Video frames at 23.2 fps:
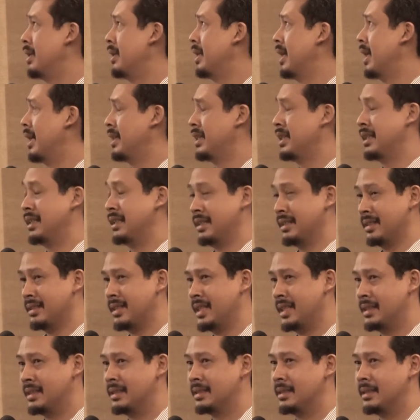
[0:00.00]
I think
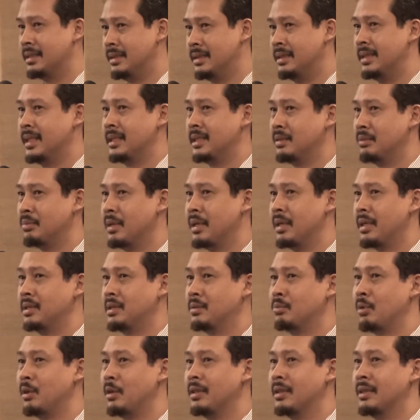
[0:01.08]
that's my
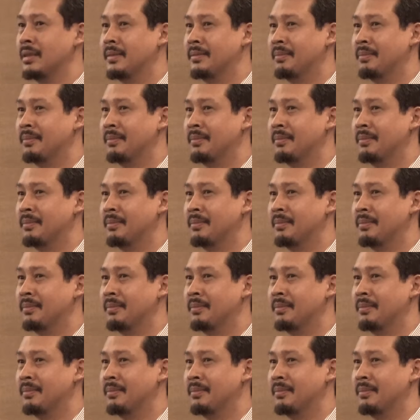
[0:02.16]
response.